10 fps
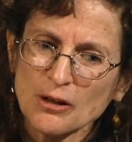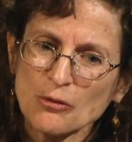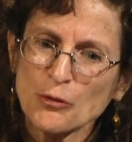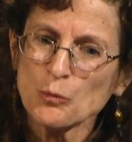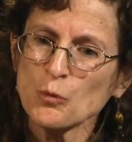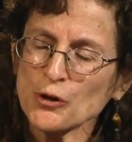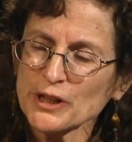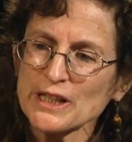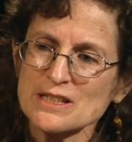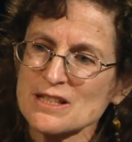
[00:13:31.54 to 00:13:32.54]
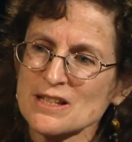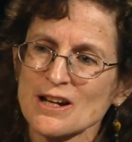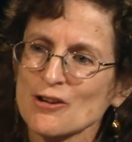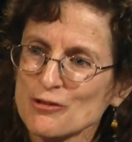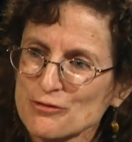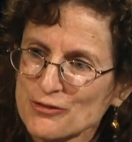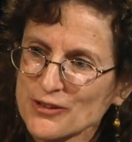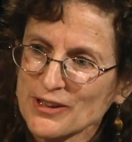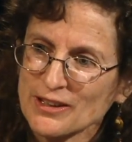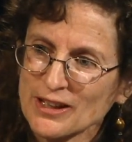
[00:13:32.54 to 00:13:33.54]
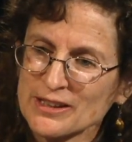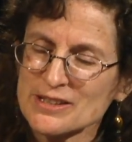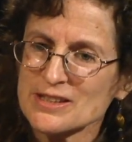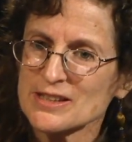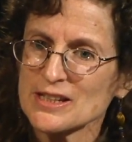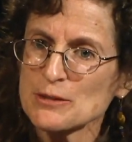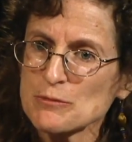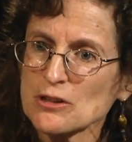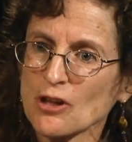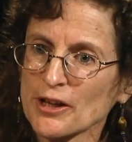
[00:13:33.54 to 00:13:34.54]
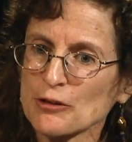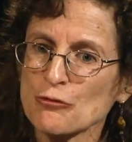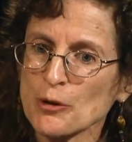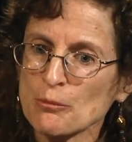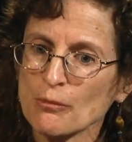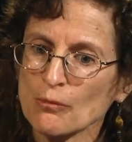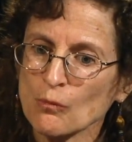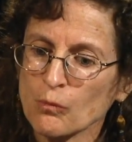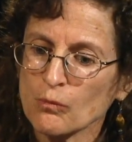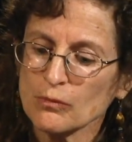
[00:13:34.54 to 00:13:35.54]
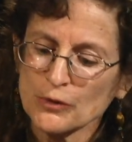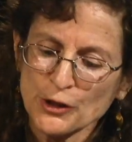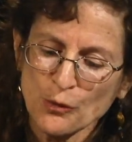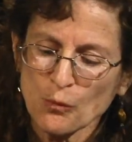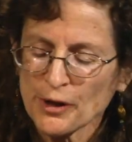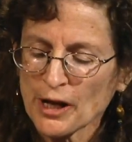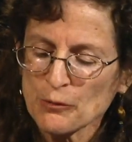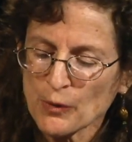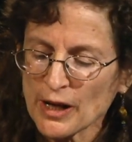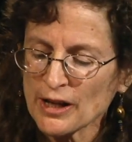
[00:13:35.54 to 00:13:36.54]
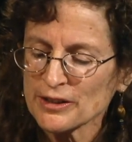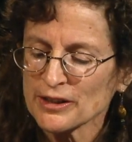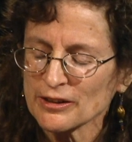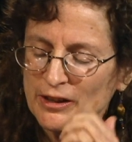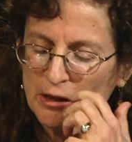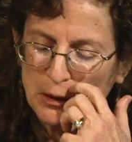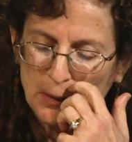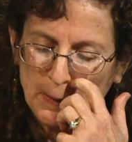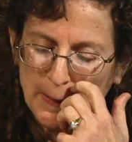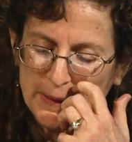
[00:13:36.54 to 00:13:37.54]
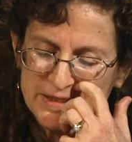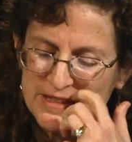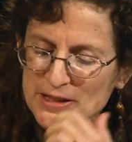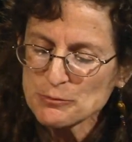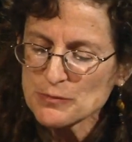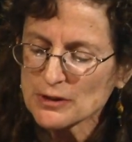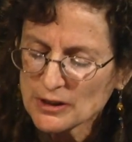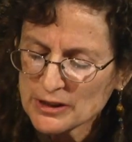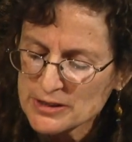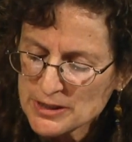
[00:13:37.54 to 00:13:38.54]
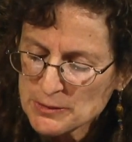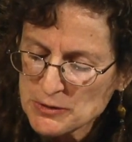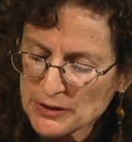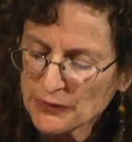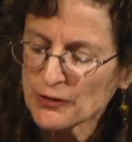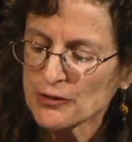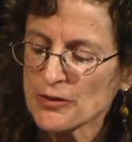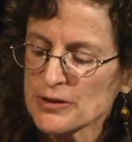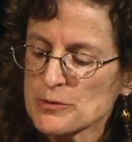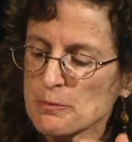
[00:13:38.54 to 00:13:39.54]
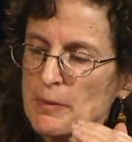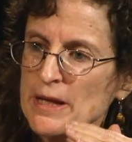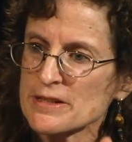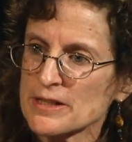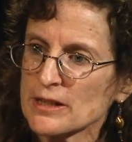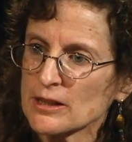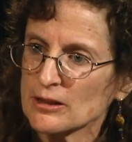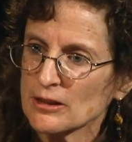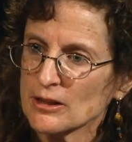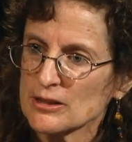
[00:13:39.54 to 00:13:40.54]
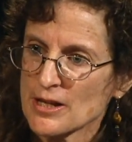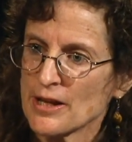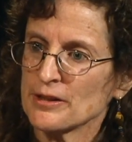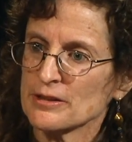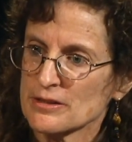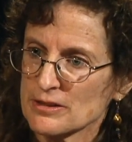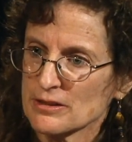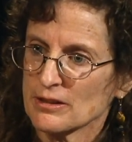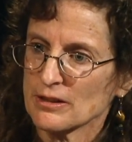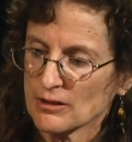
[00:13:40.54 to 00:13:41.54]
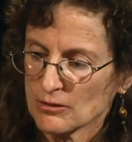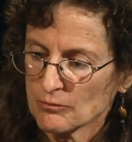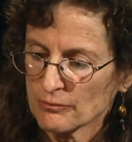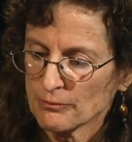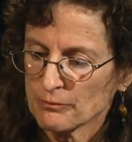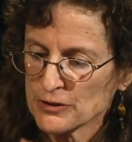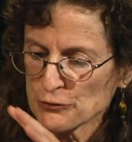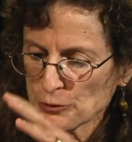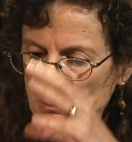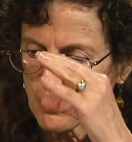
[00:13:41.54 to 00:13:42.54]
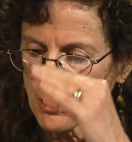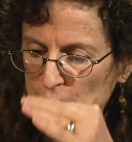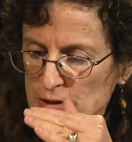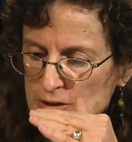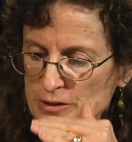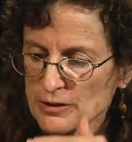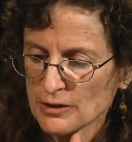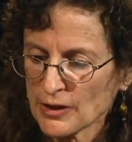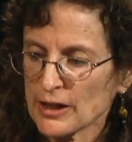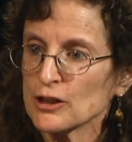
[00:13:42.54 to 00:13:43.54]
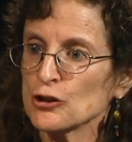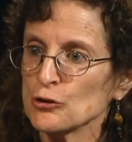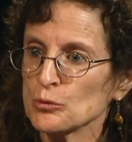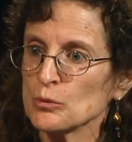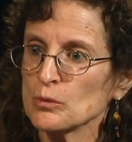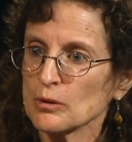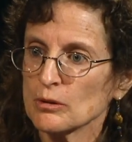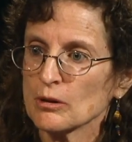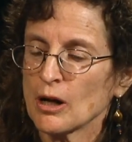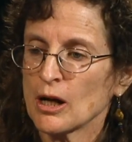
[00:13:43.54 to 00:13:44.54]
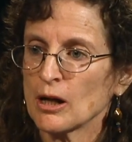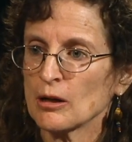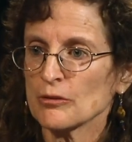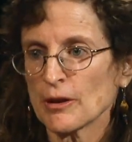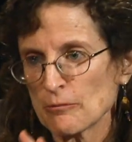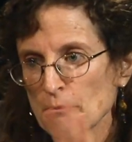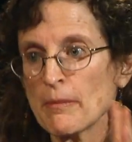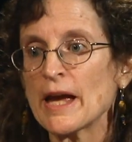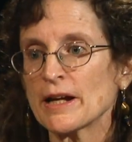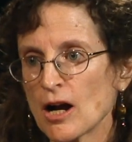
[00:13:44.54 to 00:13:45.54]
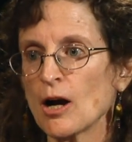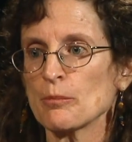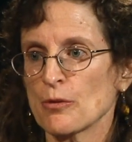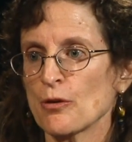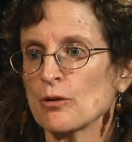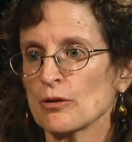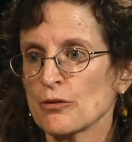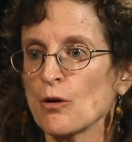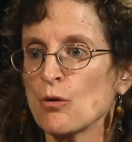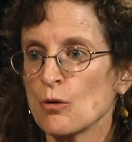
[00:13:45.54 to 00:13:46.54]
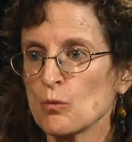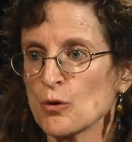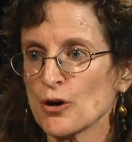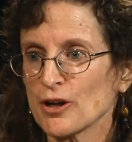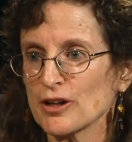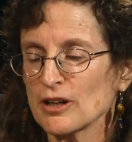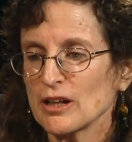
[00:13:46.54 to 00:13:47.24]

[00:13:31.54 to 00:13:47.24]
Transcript: the work itself, it seemed like from you know what I read and it seemed it seems like there are these basic tenets, mm-hmm. different parts that you uh, that make up the, the whole work.